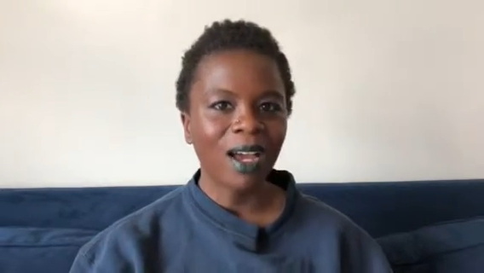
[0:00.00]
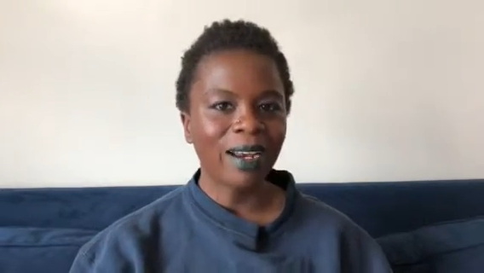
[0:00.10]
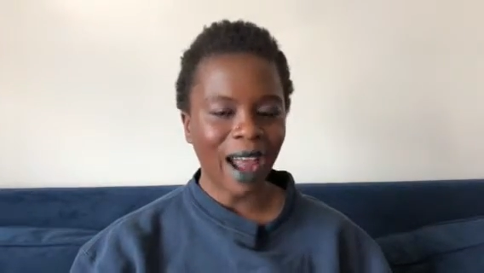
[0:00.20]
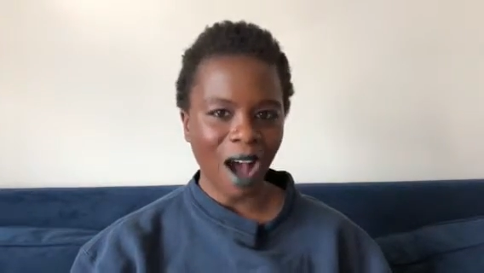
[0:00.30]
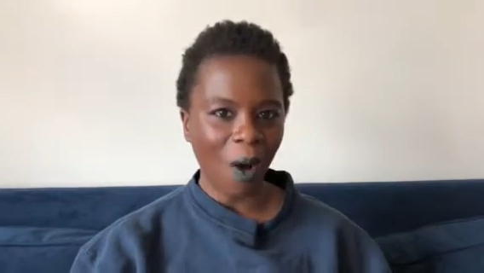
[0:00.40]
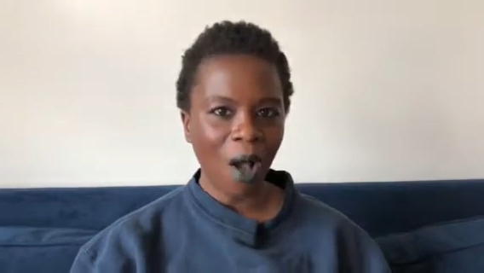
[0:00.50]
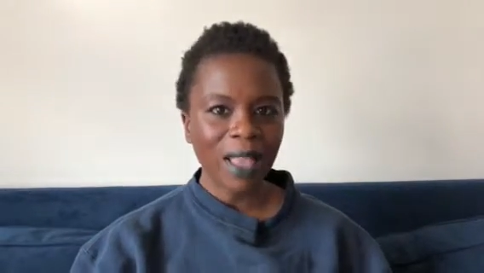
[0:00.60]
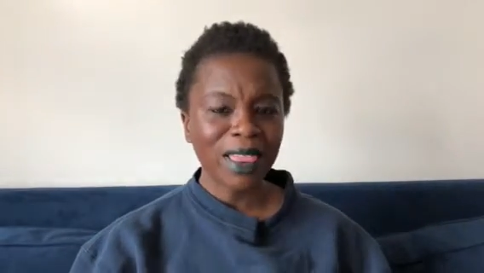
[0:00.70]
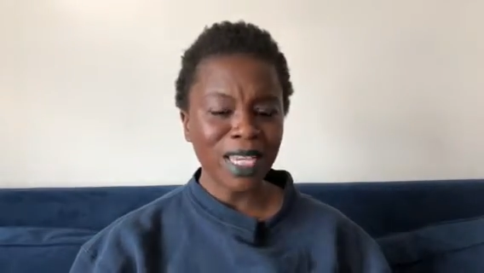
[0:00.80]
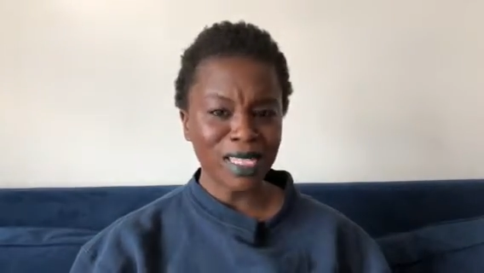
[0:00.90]
Now,
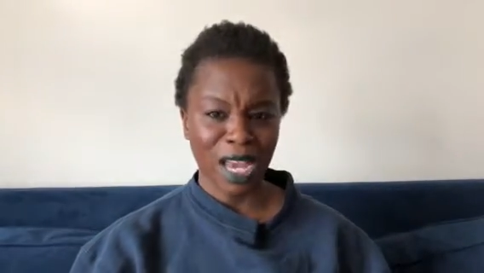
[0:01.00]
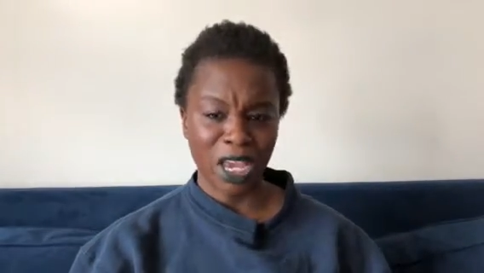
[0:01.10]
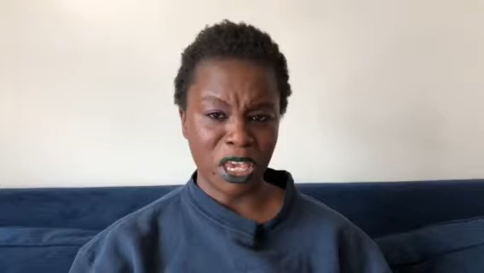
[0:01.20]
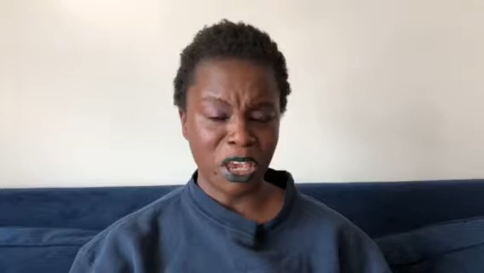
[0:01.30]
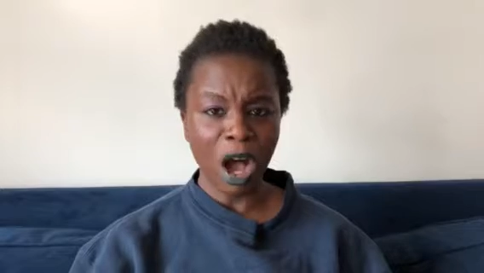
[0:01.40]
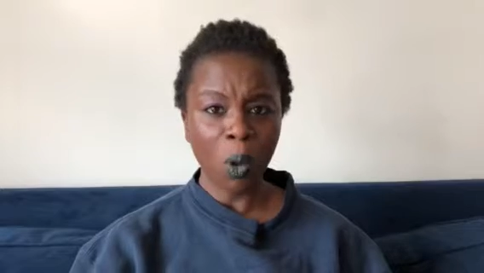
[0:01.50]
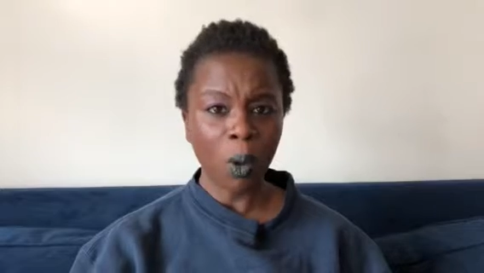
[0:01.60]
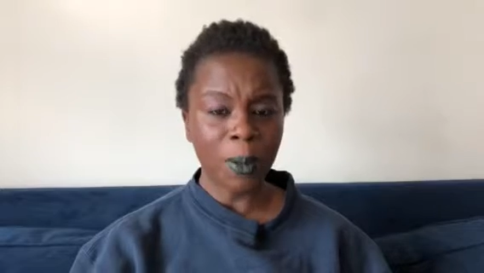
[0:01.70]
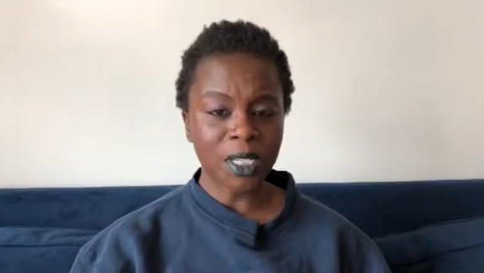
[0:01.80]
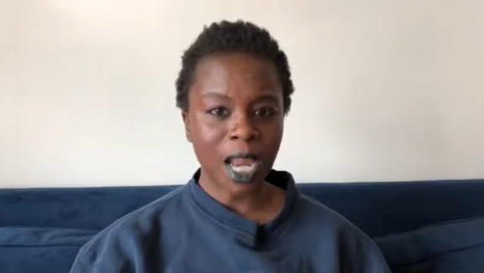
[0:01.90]
these young
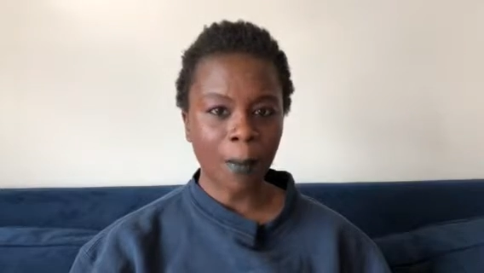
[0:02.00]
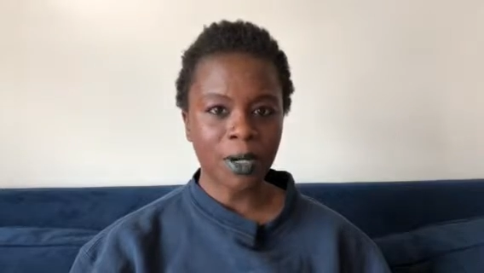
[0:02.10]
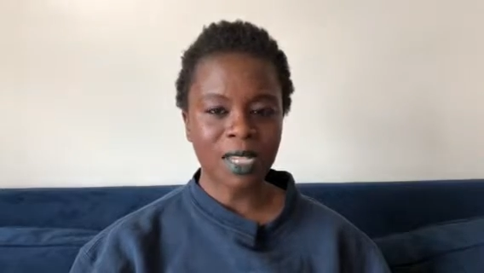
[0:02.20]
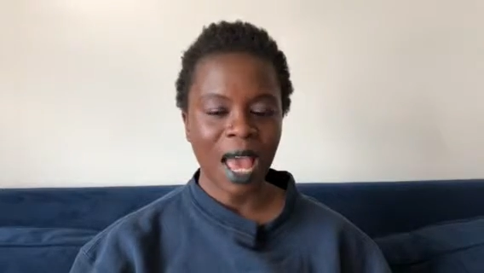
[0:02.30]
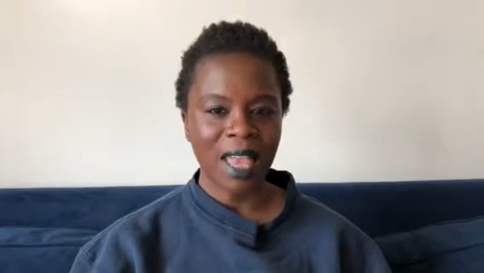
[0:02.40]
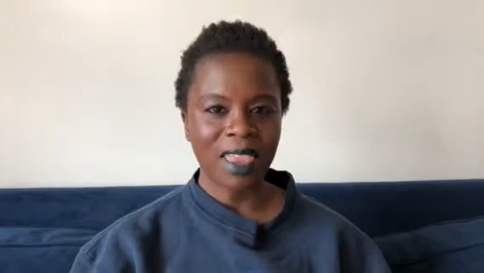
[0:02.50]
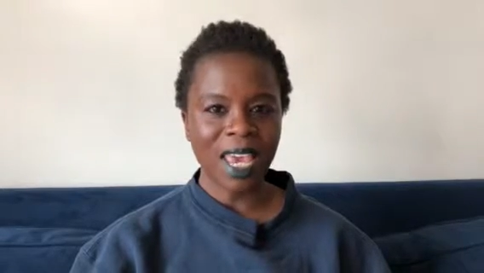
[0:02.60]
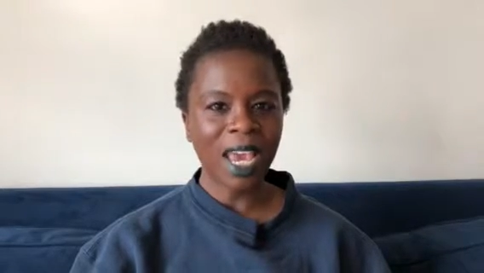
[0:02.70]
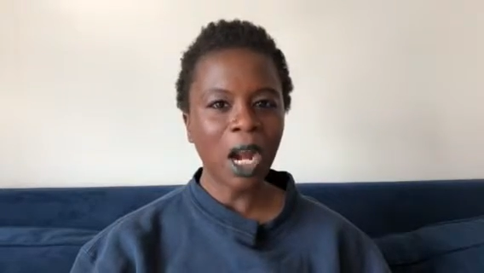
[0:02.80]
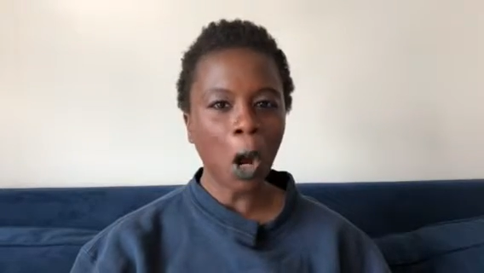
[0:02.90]
whippersnappers,
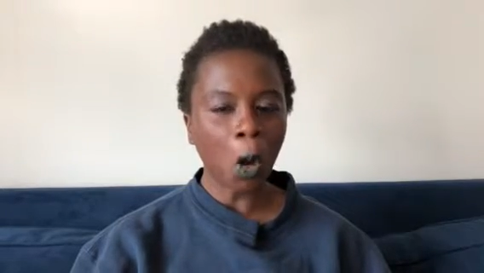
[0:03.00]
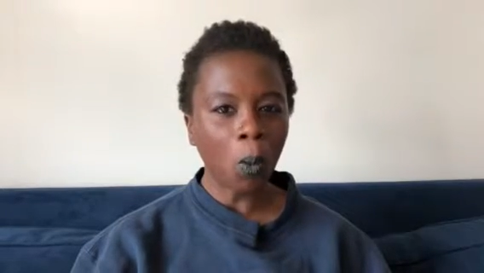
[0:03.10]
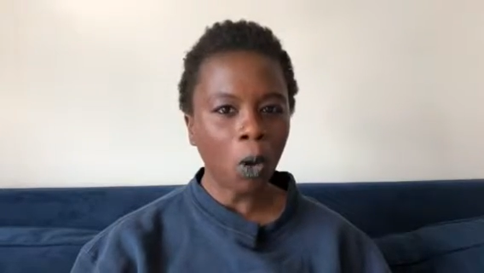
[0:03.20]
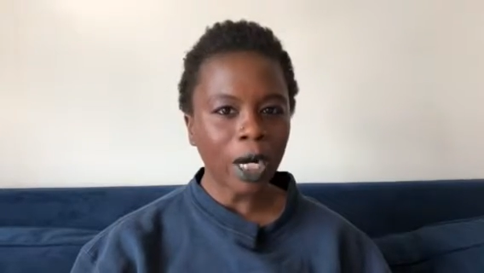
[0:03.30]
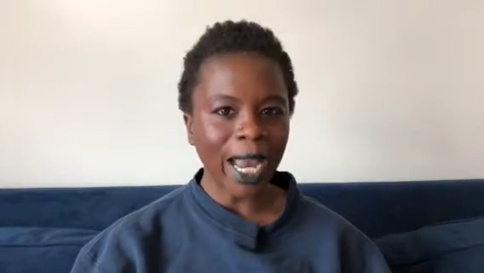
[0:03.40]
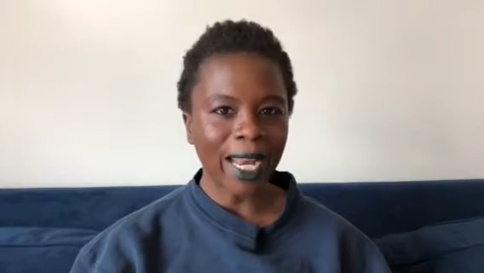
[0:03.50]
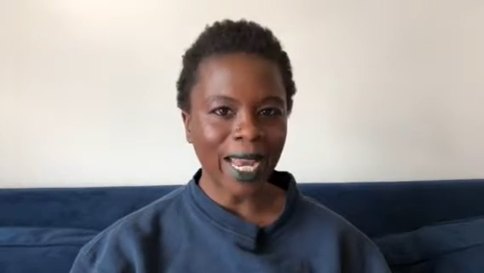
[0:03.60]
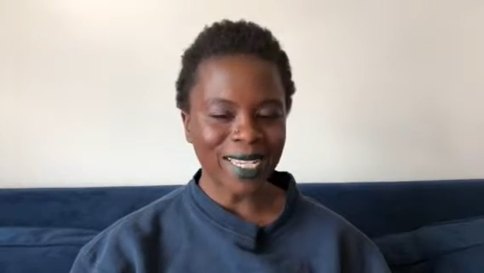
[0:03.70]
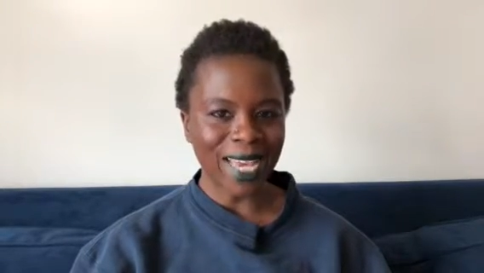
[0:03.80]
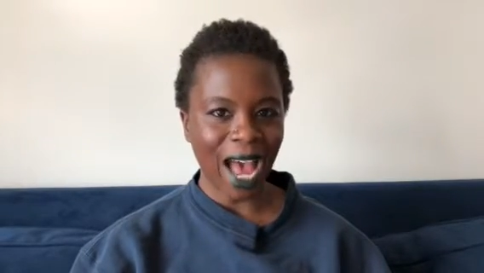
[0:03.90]
they get homework and
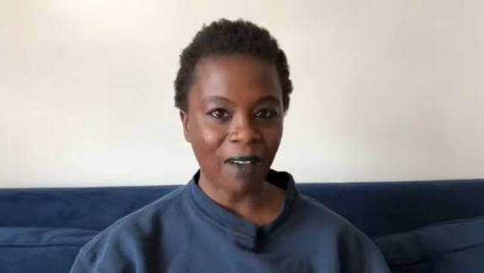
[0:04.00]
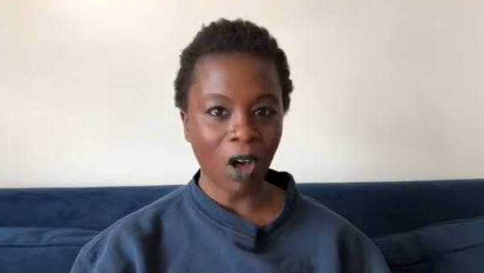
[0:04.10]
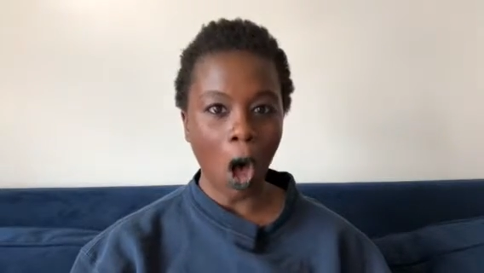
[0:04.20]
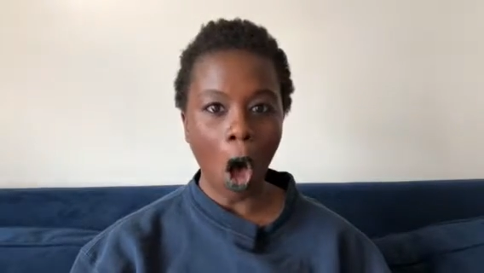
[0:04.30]
get to have